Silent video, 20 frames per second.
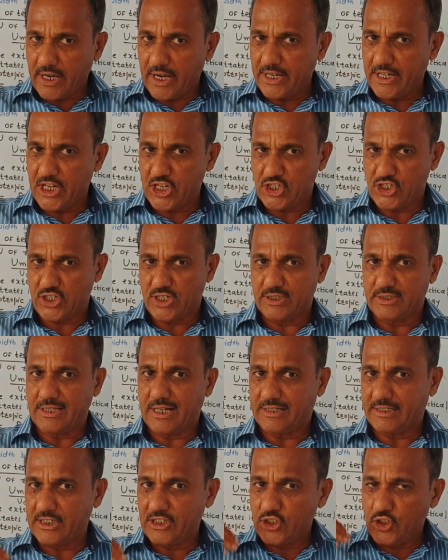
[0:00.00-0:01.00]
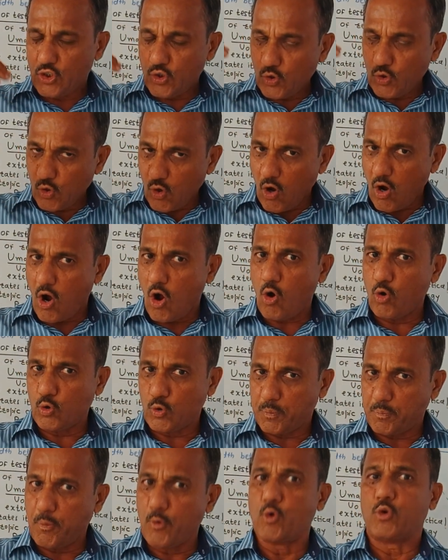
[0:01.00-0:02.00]
radiation, that is zero
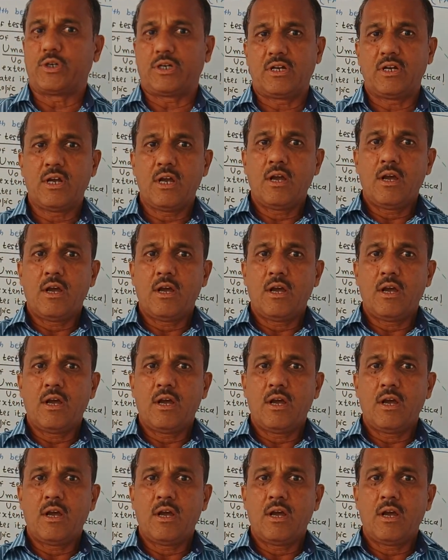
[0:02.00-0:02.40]
output